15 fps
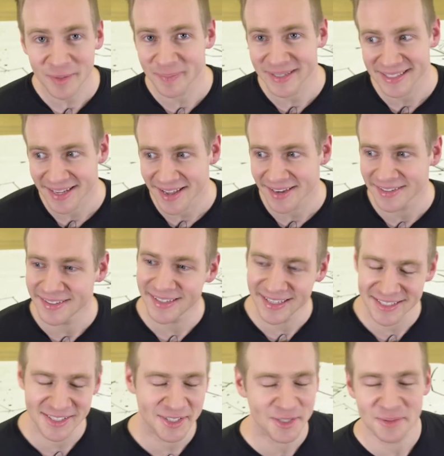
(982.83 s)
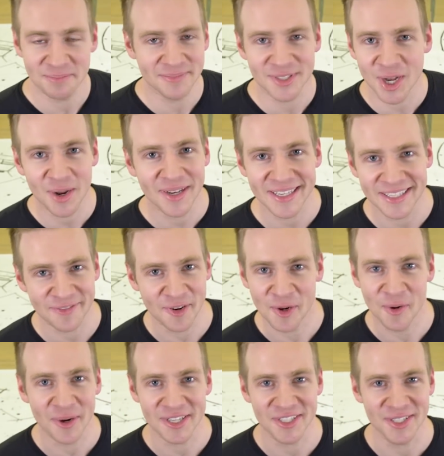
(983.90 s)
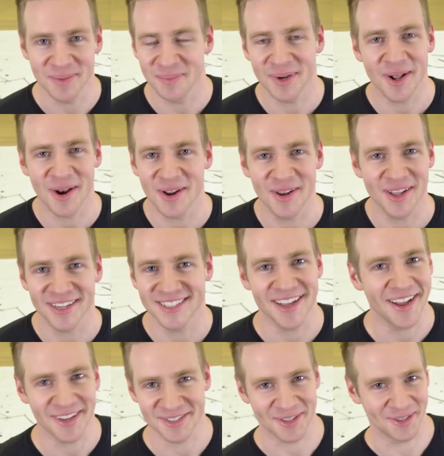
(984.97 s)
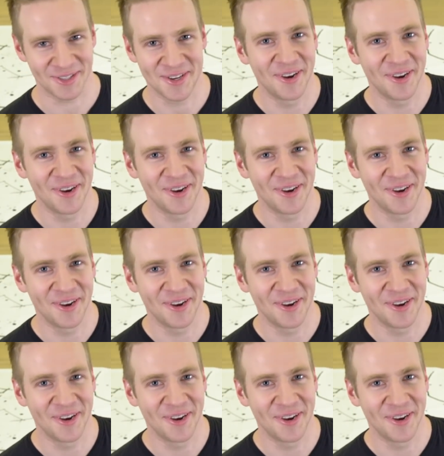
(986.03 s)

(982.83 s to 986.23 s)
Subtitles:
it be done? Is it totally different question, but I don't like to ask those